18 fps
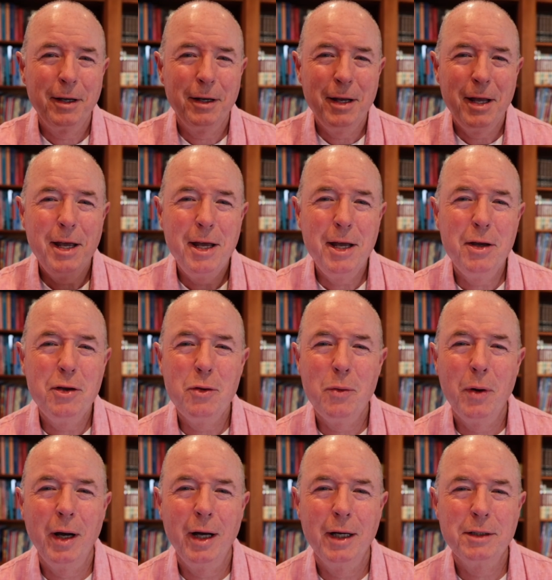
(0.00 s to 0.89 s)
can hear
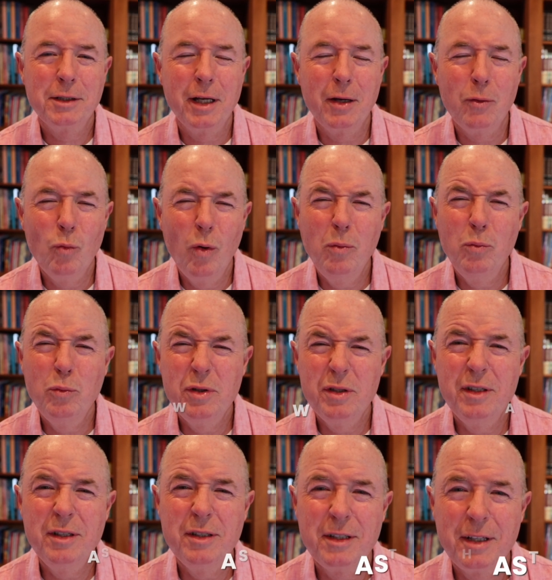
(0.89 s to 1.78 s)
you asking, what
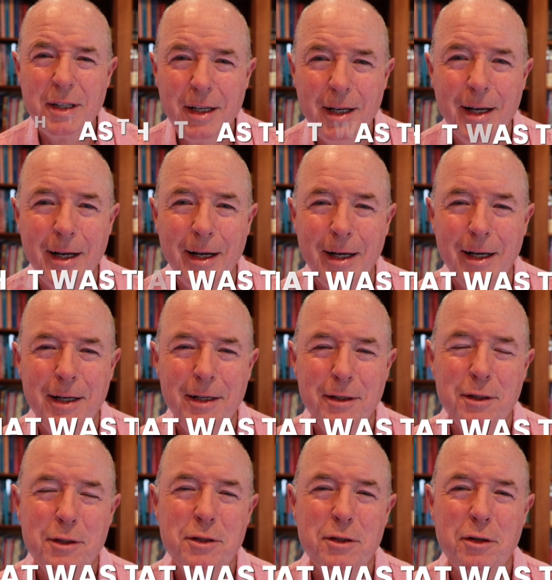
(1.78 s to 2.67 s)
was this car
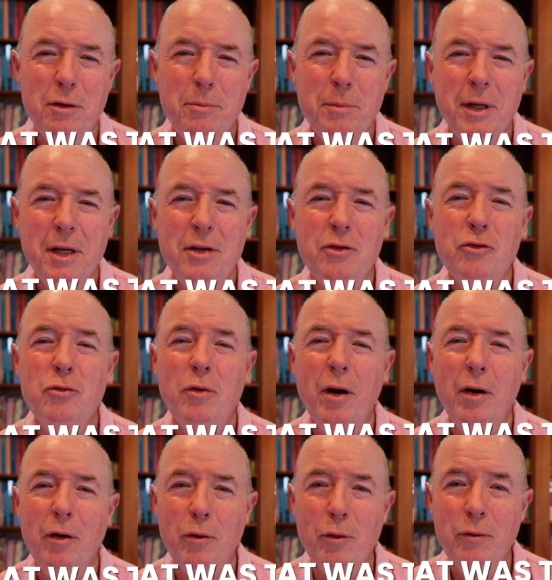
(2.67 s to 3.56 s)
that so many
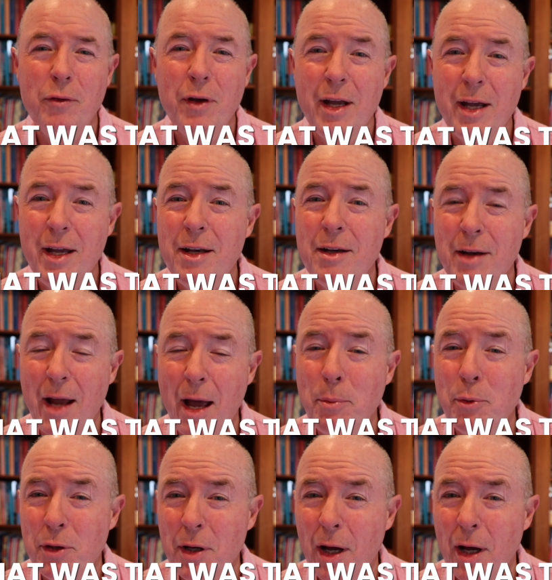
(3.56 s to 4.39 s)
drove in Abu